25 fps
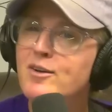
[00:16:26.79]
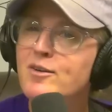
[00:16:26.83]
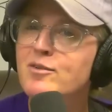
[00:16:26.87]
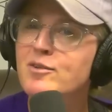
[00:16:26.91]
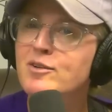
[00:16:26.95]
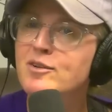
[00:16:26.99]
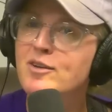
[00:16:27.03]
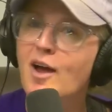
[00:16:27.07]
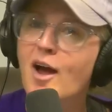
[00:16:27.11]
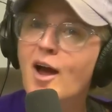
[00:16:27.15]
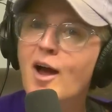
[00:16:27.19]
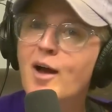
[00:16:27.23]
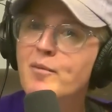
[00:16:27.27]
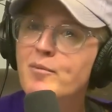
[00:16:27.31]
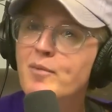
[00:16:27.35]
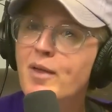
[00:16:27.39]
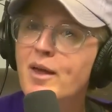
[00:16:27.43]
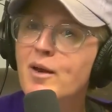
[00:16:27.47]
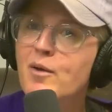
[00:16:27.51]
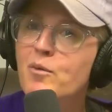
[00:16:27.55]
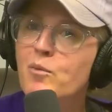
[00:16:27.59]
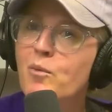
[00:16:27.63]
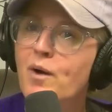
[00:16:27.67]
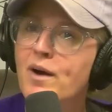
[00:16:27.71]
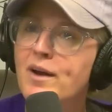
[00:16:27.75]
over time
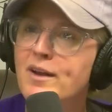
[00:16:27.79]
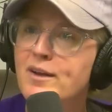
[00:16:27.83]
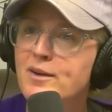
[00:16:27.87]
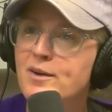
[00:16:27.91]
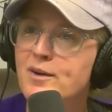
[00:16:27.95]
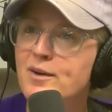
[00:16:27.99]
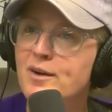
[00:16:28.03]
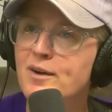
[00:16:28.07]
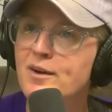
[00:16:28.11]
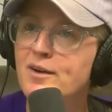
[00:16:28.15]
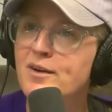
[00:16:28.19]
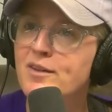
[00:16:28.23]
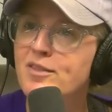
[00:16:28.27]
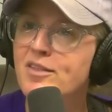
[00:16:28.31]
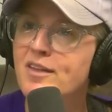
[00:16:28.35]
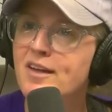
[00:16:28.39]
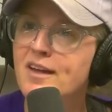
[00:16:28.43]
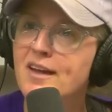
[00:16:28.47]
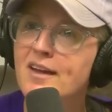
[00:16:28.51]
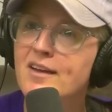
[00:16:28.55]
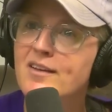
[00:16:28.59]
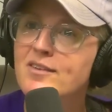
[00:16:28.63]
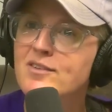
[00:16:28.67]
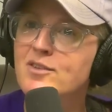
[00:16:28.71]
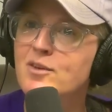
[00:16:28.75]
like what your
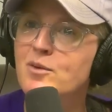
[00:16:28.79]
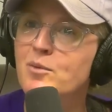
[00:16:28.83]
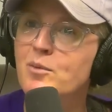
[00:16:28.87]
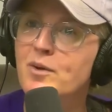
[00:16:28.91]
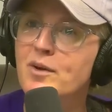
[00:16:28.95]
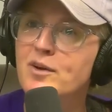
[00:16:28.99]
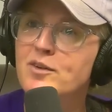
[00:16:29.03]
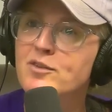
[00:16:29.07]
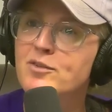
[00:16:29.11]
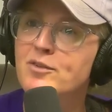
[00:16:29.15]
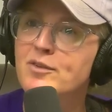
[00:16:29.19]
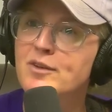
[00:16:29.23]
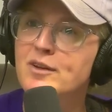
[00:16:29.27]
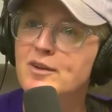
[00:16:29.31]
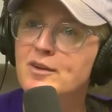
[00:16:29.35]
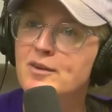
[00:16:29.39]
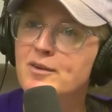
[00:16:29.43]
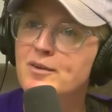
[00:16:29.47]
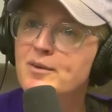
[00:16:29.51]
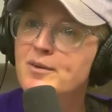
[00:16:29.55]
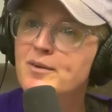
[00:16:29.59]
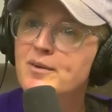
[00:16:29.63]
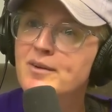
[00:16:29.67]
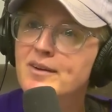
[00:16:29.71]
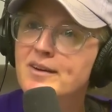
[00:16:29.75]
thing is that works for
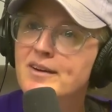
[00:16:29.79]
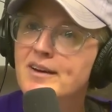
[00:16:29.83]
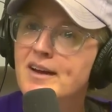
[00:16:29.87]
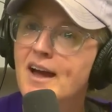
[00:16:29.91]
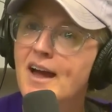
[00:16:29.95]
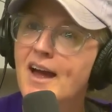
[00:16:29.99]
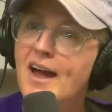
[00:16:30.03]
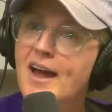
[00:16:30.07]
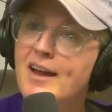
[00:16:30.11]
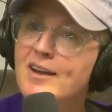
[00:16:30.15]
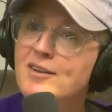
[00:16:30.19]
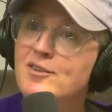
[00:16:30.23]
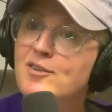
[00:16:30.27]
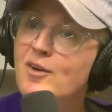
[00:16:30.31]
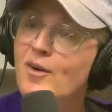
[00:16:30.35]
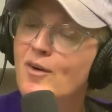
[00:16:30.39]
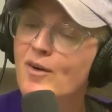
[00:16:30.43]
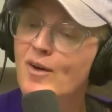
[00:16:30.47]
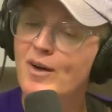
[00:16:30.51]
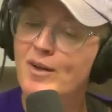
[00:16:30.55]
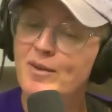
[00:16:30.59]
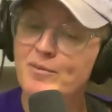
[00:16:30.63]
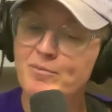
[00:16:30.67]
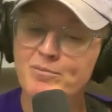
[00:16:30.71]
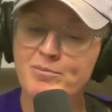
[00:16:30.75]
you, and
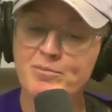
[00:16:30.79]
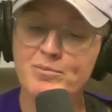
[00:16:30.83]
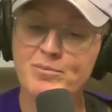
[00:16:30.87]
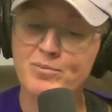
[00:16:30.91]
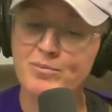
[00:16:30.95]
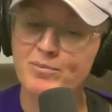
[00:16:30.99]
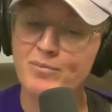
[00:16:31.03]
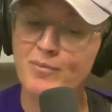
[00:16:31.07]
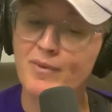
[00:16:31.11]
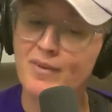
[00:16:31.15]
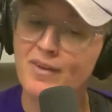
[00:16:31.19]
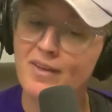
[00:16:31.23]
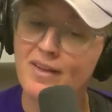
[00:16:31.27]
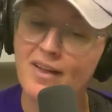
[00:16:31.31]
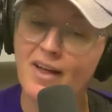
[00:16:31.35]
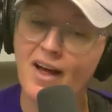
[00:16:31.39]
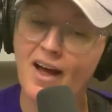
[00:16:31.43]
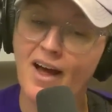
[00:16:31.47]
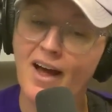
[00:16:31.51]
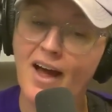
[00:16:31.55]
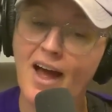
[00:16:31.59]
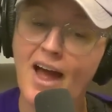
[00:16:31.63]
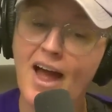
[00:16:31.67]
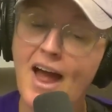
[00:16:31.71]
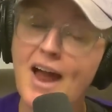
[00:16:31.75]

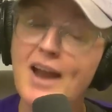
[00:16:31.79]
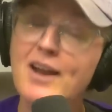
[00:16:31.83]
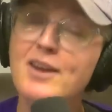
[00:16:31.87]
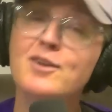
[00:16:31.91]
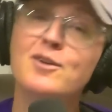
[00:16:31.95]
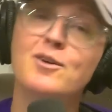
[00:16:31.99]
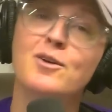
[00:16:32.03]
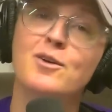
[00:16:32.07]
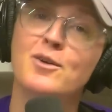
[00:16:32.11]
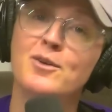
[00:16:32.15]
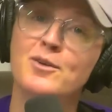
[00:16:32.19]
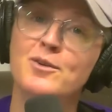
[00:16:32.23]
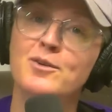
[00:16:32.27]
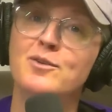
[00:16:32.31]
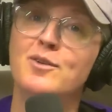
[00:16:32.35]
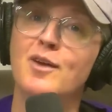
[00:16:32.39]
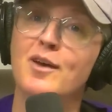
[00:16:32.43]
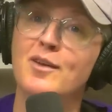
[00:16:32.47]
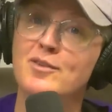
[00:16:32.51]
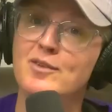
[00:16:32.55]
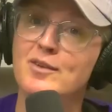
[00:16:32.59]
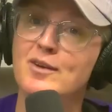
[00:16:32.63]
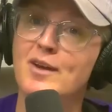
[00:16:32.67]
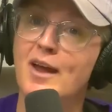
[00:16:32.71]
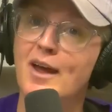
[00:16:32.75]
any girl who
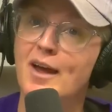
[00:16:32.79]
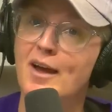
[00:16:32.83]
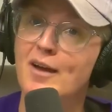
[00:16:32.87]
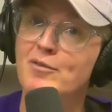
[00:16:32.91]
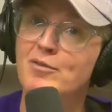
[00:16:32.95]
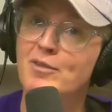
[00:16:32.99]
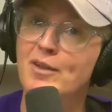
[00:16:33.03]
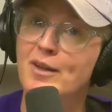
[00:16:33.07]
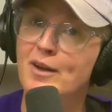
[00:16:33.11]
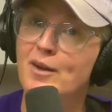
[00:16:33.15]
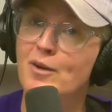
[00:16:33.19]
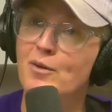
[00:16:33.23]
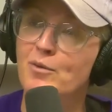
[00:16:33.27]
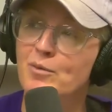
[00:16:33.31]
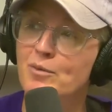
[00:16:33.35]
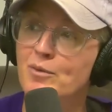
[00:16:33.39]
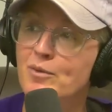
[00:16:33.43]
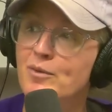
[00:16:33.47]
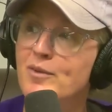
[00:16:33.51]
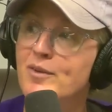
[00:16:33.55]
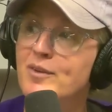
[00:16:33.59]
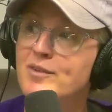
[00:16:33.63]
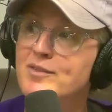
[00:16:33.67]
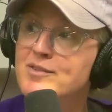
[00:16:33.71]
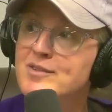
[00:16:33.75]
doesn't have like a r-
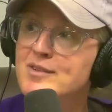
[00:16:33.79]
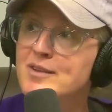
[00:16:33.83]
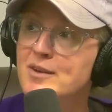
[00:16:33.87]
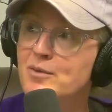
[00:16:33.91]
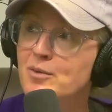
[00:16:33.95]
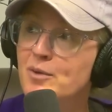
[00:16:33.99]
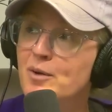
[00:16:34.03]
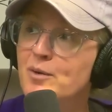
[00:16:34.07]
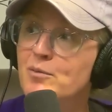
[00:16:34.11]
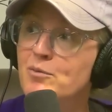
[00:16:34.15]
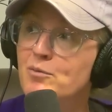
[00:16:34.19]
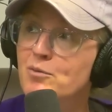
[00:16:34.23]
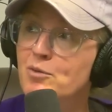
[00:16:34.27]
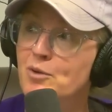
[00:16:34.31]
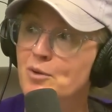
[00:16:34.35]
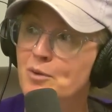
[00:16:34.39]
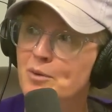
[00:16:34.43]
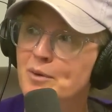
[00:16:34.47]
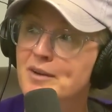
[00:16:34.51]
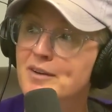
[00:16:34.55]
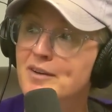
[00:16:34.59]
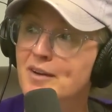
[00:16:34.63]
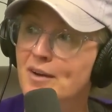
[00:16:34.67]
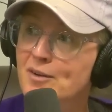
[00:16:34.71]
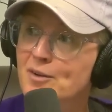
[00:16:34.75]
secret
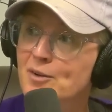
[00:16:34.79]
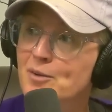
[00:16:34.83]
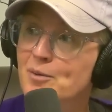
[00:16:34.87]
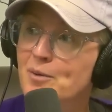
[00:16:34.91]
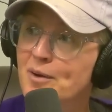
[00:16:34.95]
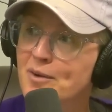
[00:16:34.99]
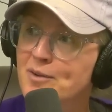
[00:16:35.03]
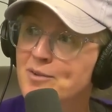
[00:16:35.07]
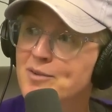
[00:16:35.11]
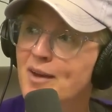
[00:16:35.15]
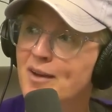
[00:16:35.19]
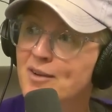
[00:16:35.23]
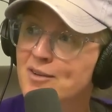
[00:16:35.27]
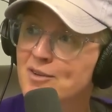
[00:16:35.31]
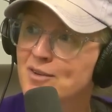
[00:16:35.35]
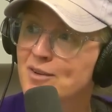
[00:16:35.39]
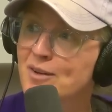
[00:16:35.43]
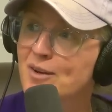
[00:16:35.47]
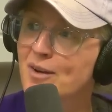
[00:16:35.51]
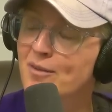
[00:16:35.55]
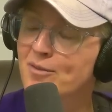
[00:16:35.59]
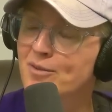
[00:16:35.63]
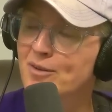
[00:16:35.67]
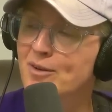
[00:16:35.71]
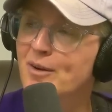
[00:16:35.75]
ruined underwear
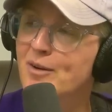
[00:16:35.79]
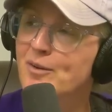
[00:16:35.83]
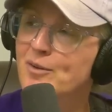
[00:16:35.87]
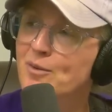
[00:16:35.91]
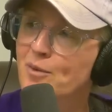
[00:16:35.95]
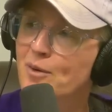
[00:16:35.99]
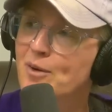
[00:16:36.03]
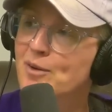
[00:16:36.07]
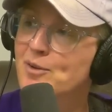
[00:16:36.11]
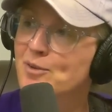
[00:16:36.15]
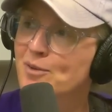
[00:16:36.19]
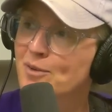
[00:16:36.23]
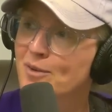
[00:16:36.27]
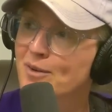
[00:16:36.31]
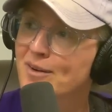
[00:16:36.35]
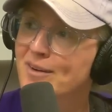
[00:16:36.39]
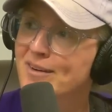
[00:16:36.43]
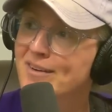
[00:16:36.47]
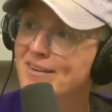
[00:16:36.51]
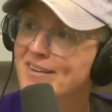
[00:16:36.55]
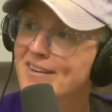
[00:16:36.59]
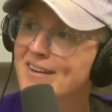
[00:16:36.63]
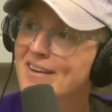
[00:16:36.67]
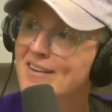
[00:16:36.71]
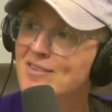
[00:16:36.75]
section of her underwear
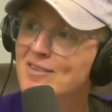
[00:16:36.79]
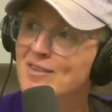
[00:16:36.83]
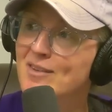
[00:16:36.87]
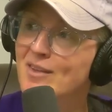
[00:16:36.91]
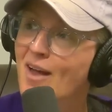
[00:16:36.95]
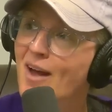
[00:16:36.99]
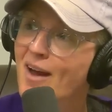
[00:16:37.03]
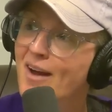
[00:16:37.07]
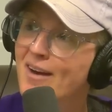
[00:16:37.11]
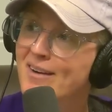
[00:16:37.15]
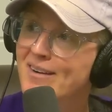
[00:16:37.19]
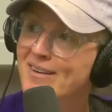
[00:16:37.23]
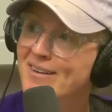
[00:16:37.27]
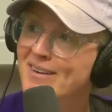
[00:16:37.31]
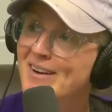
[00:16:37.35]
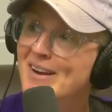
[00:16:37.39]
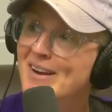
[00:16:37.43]
drawer is a liar.